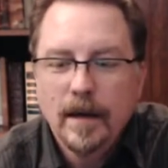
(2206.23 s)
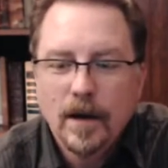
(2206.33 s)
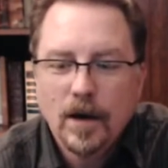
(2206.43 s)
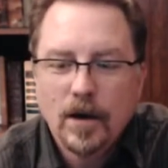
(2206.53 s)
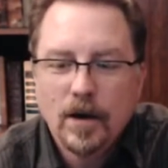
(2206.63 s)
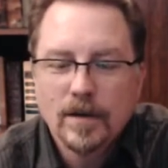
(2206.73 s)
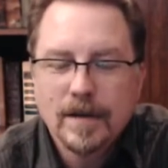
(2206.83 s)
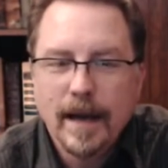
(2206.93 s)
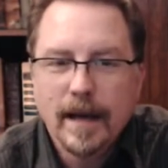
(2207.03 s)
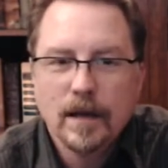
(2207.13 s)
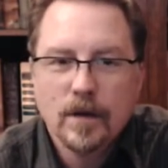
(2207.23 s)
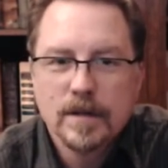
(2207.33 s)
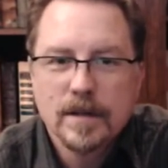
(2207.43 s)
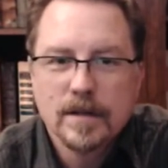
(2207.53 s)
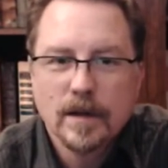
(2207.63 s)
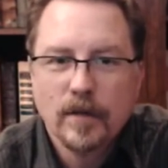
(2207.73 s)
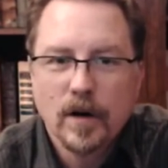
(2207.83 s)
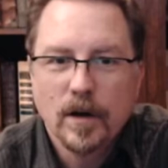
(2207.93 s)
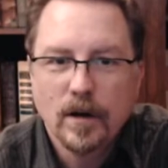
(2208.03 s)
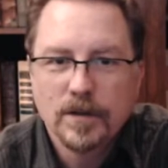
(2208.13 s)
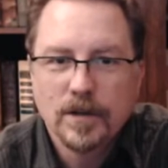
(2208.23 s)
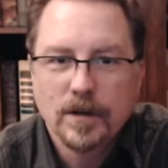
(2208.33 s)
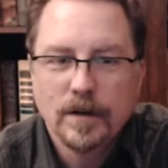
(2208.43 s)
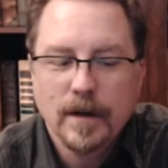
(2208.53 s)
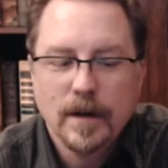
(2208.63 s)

her diagnosis of our culture,